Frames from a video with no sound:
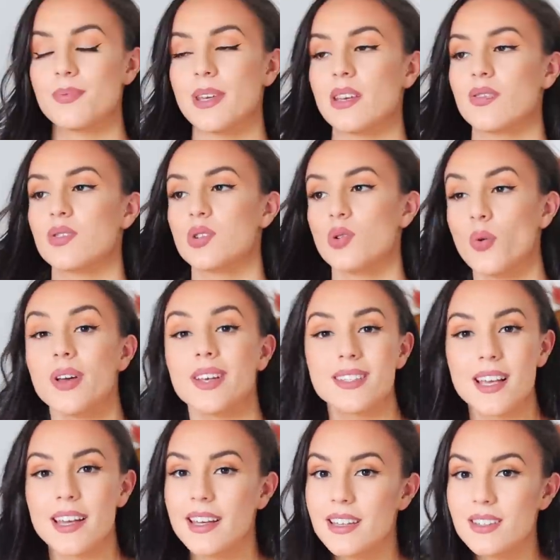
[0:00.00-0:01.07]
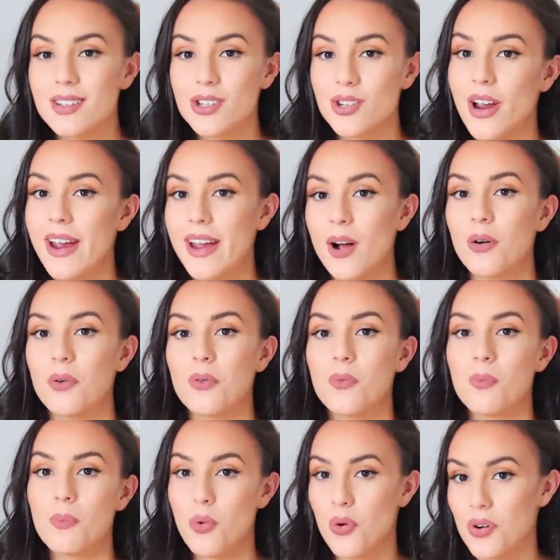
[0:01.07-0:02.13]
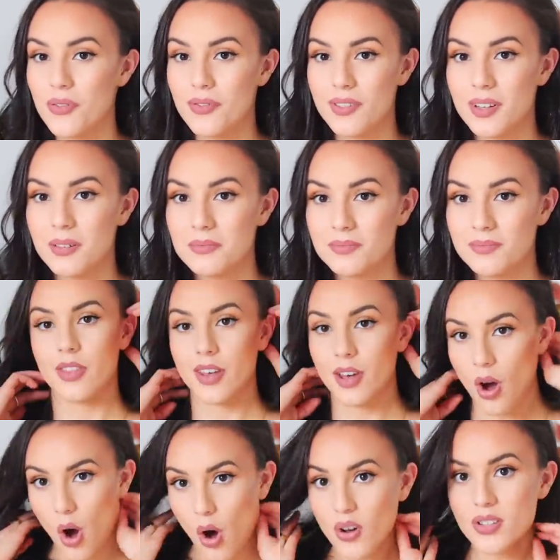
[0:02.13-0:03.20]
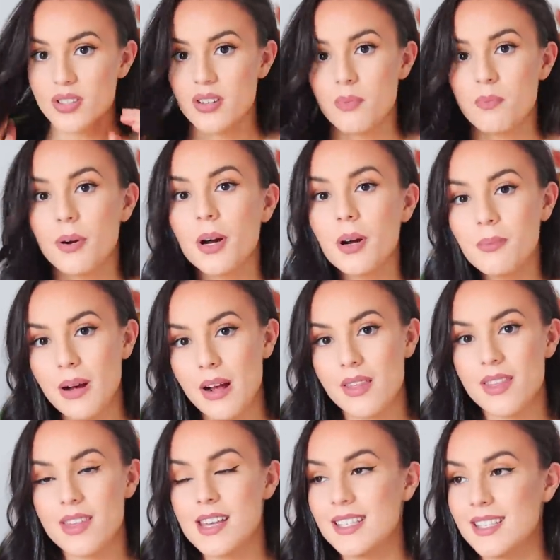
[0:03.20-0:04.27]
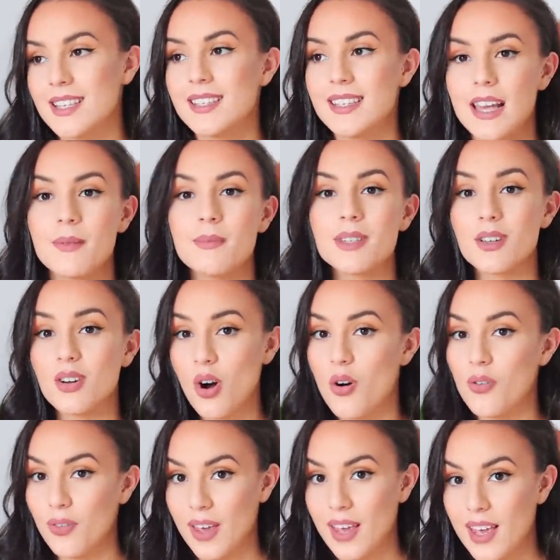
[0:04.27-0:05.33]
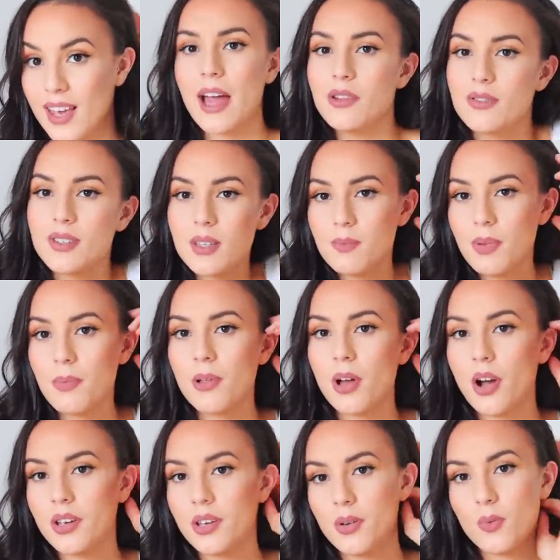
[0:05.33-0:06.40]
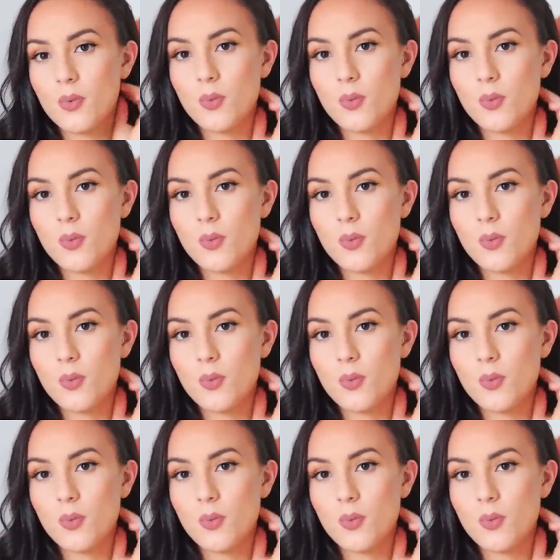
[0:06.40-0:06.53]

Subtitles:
me so excited to try out more of them. The cost per month is the same as a coffee. I know some people argue,